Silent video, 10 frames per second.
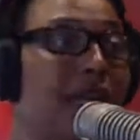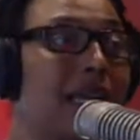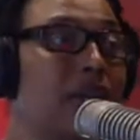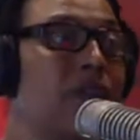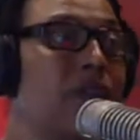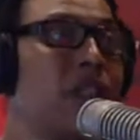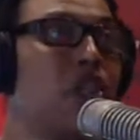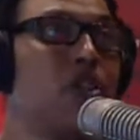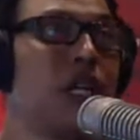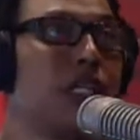Even if it's
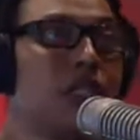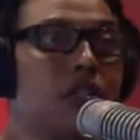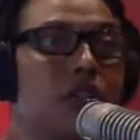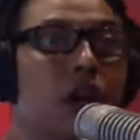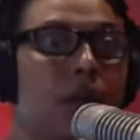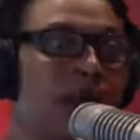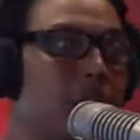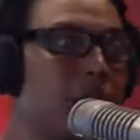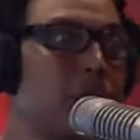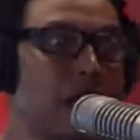just job
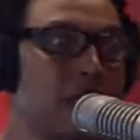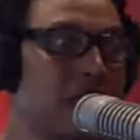experience,